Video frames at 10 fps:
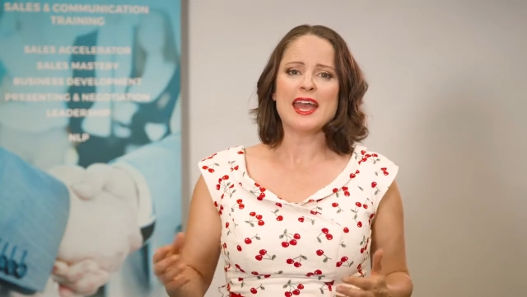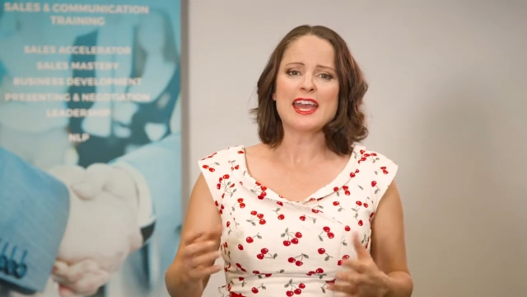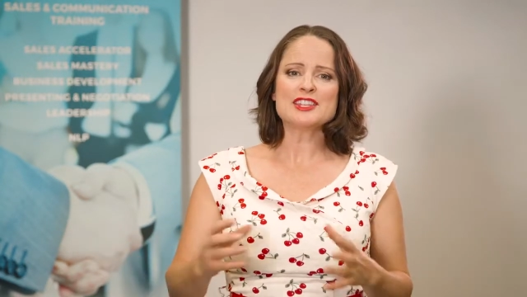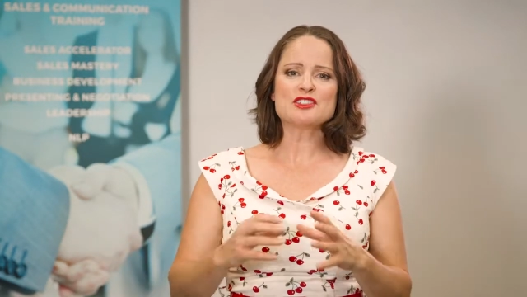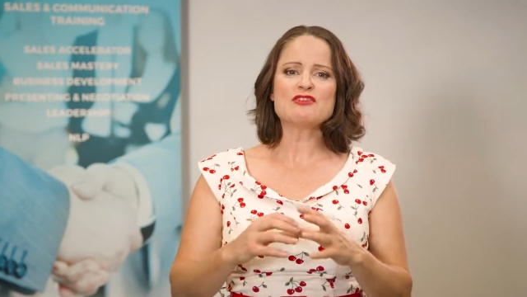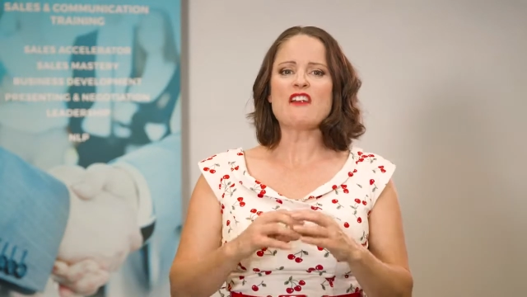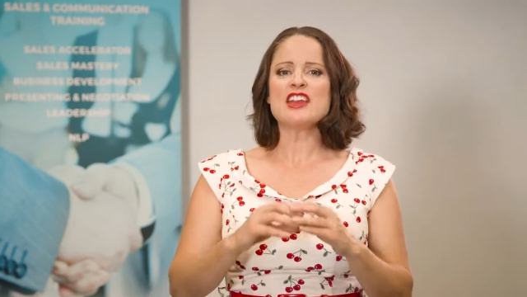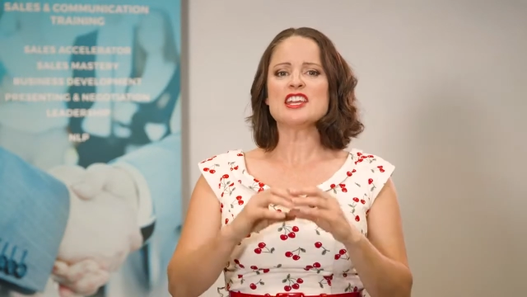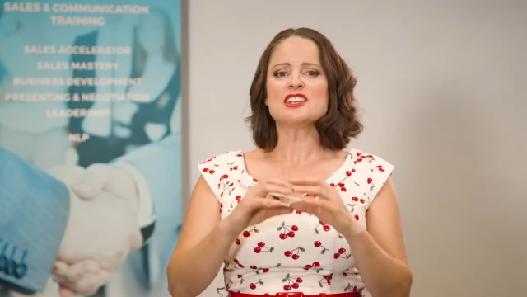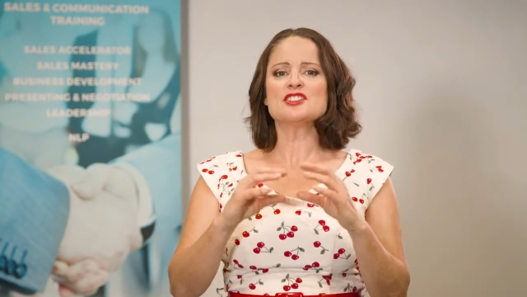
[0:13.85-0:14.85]
It's a very
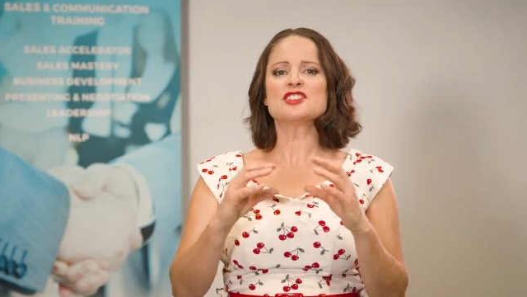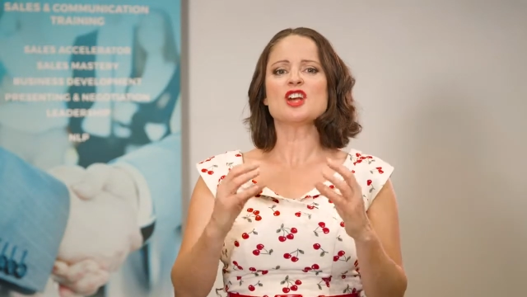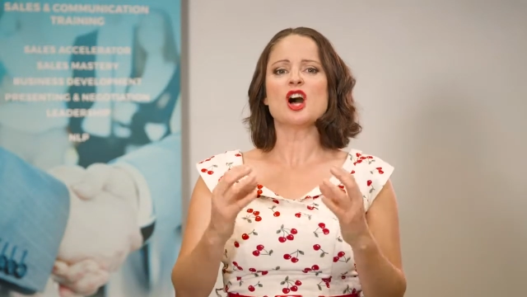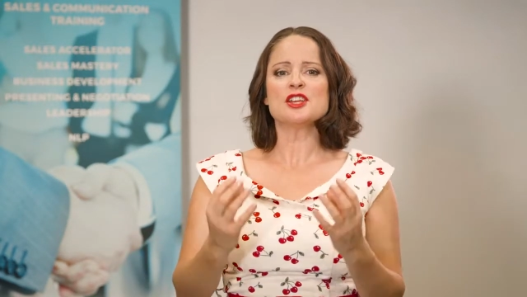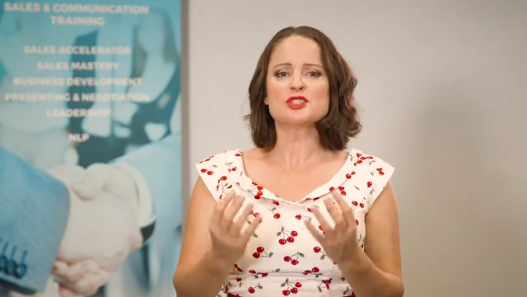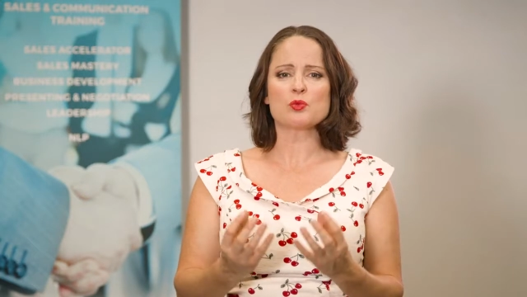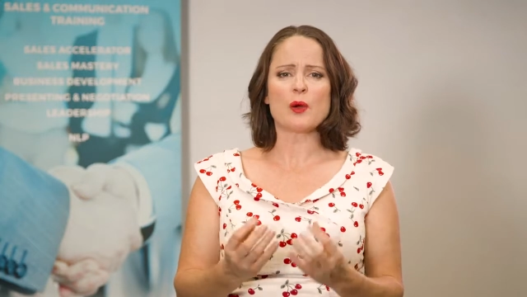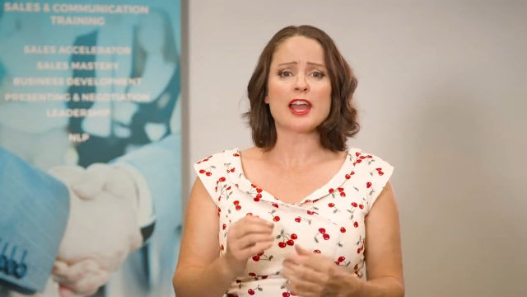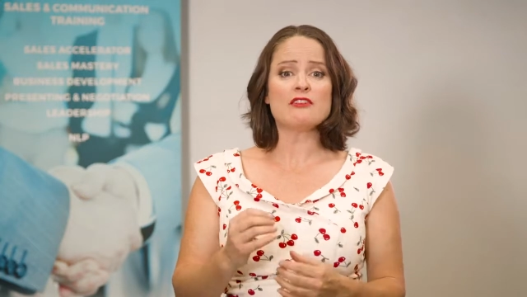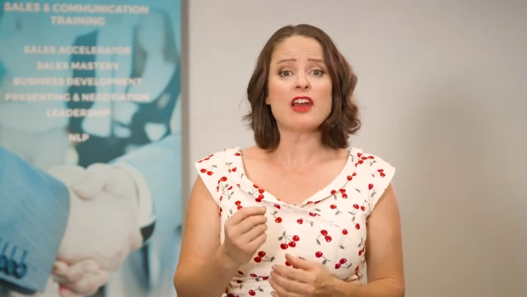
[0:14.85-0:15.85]
concise
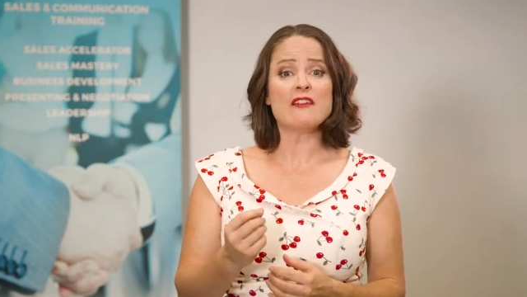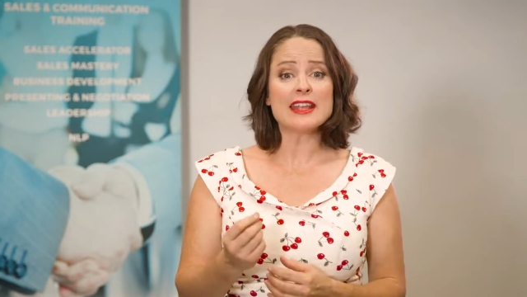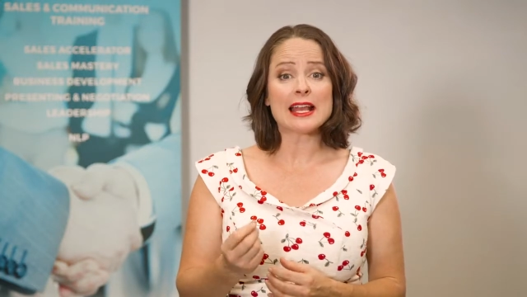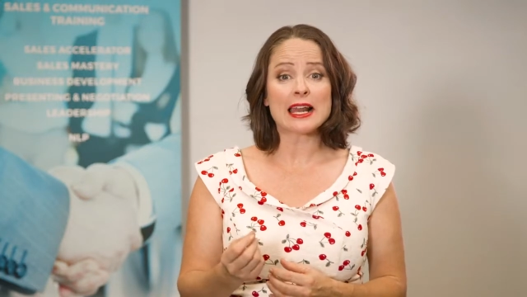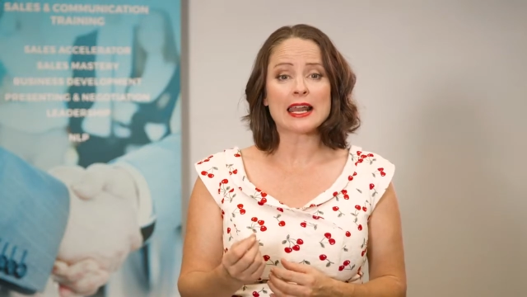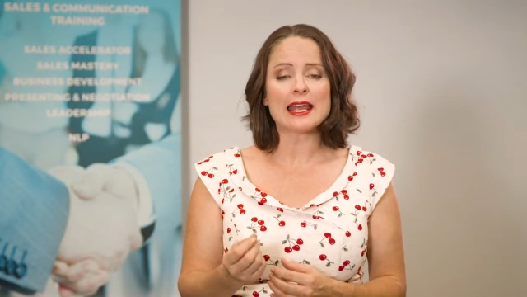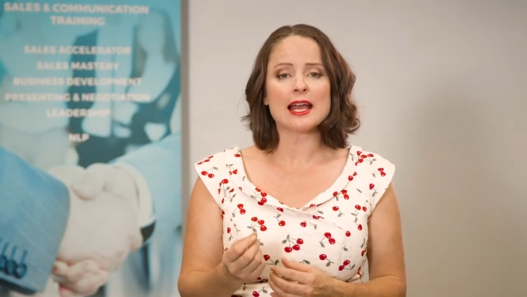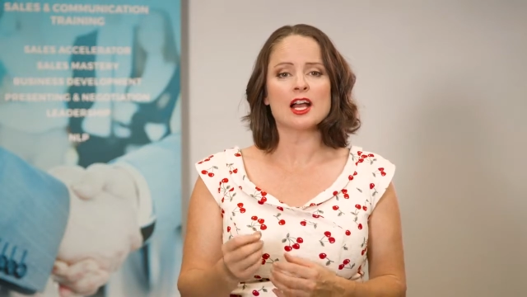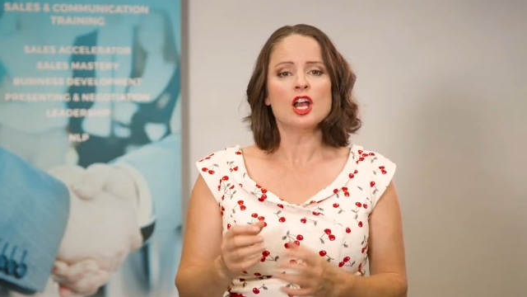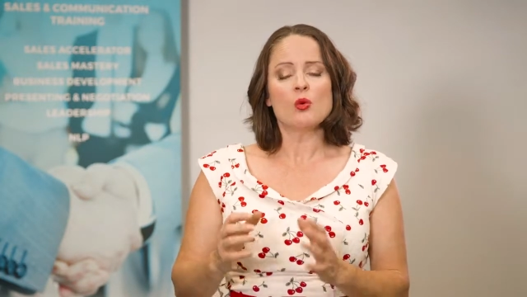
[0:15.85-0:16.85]
way, very
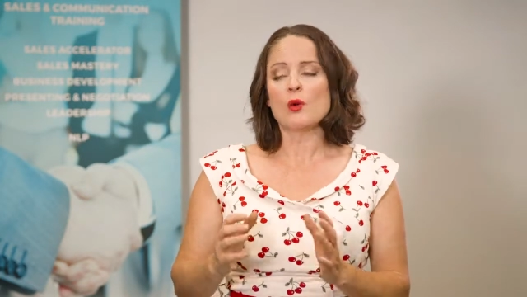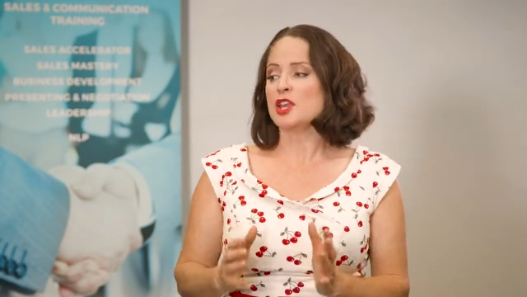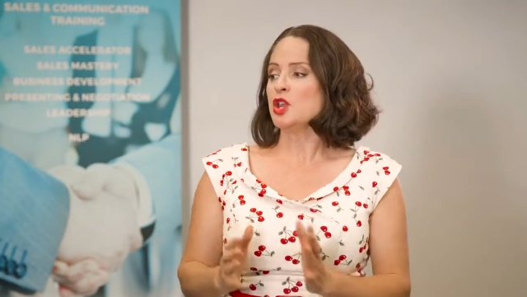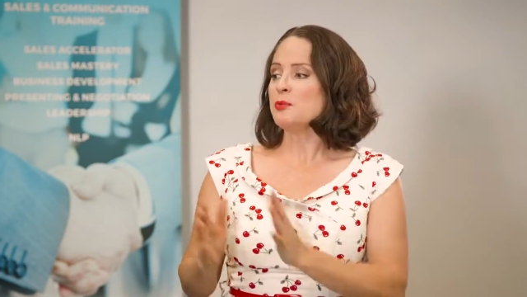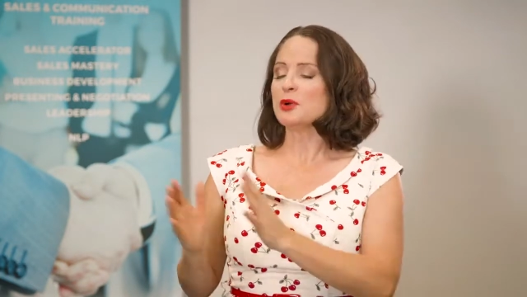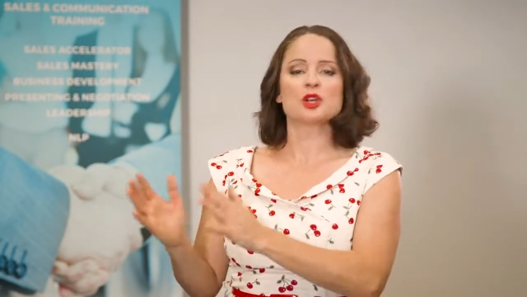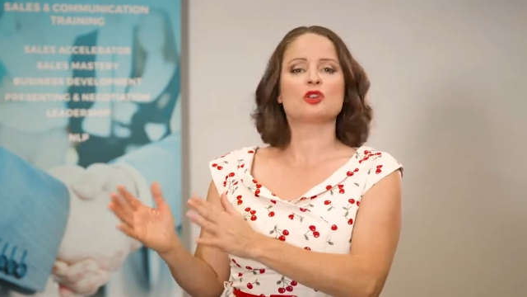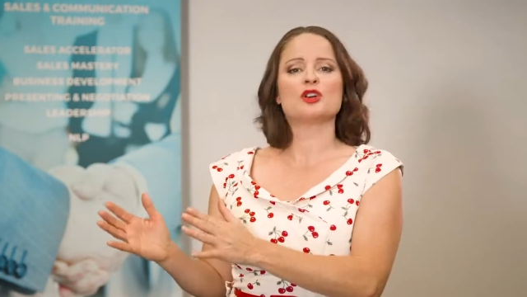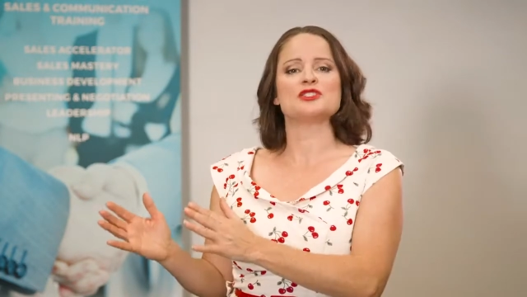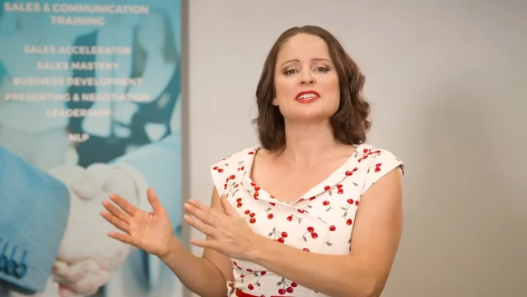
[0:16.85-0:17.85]
clear, where you put
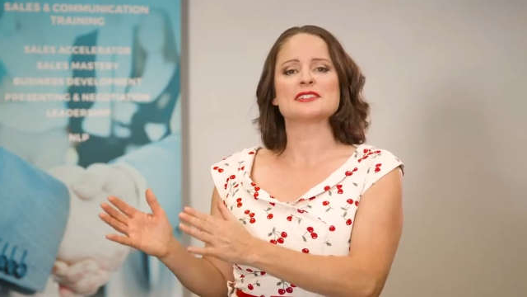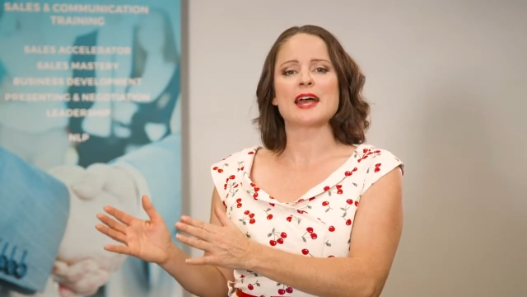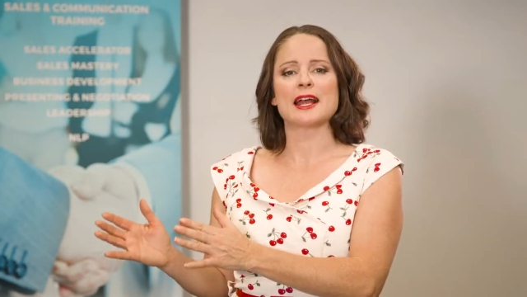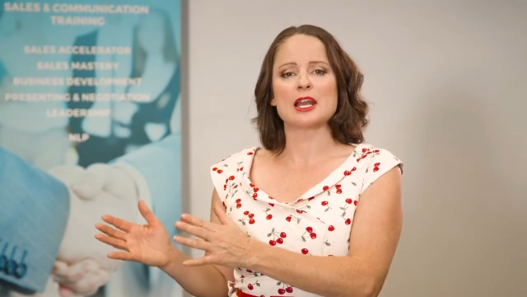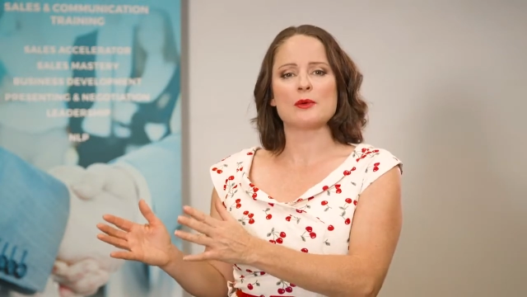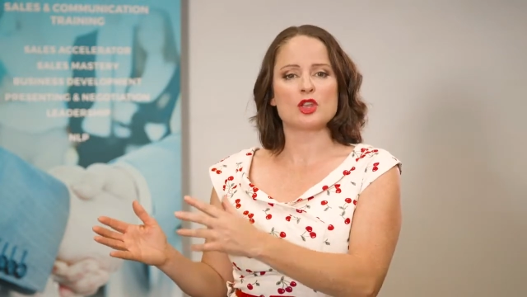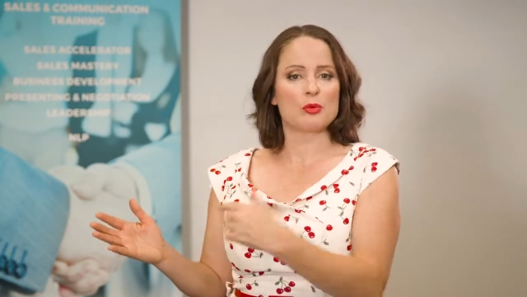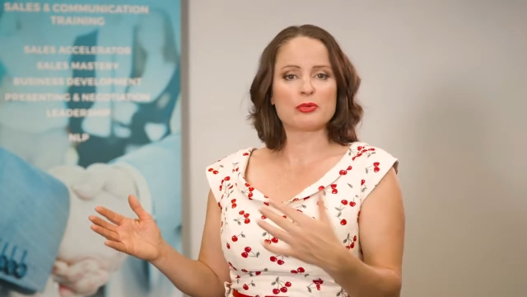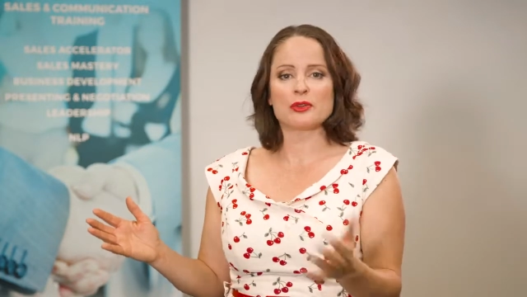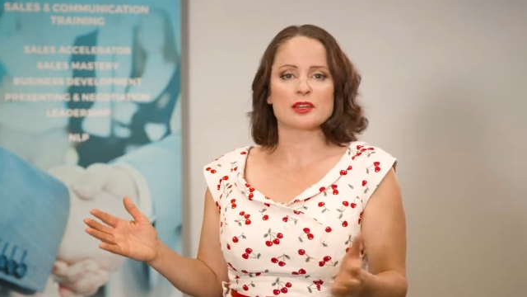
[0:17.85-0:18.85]
across exactly where your
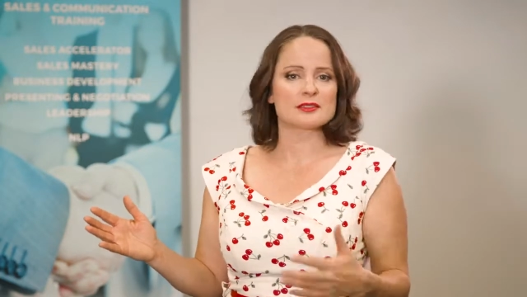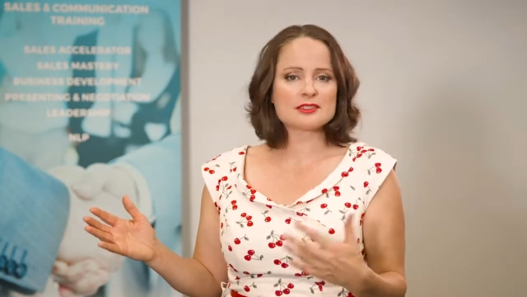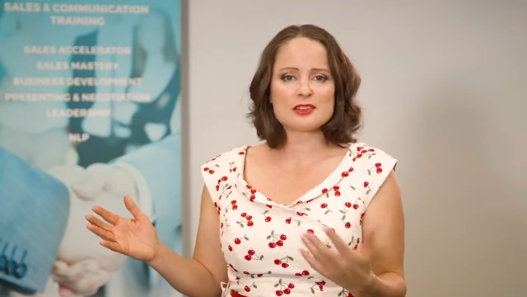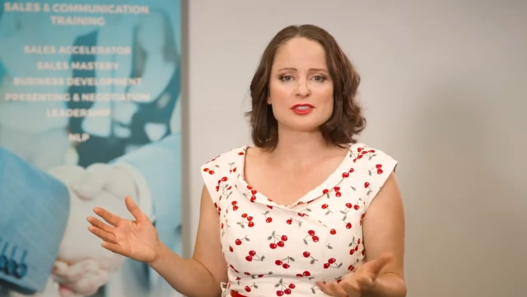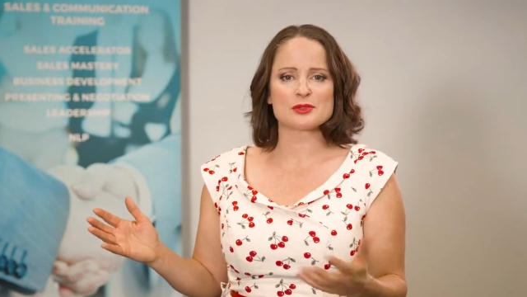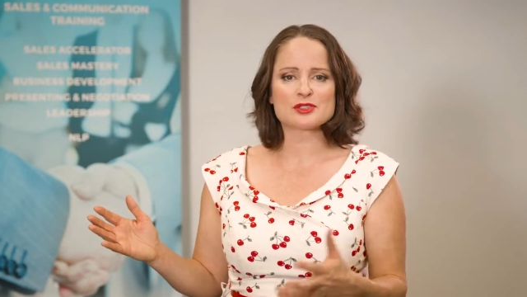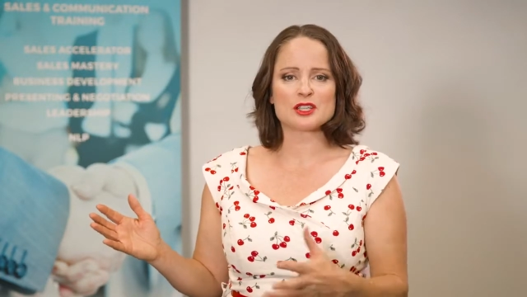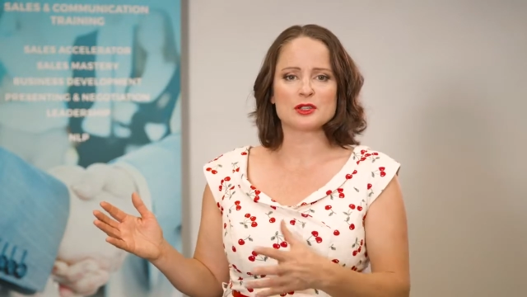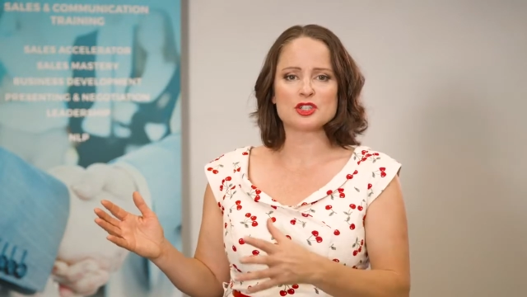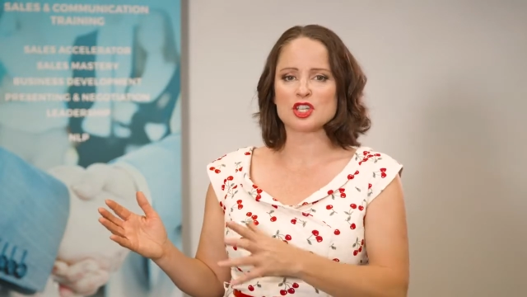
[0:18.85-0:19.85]
product, service or
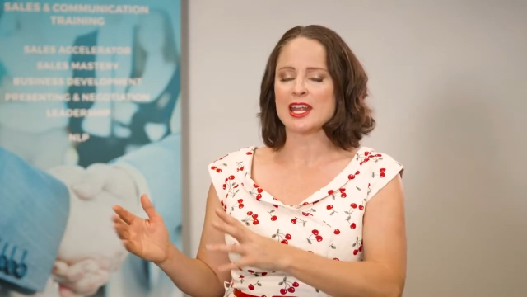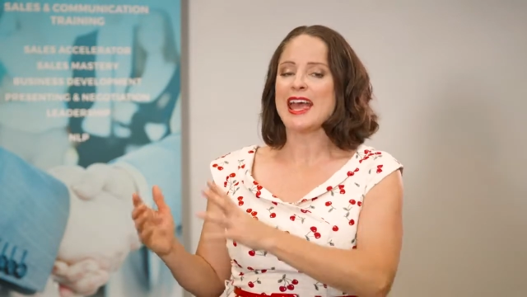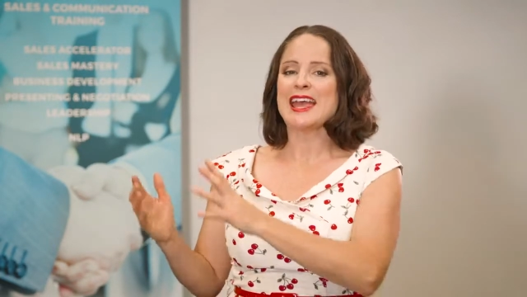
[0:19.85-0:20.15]
solution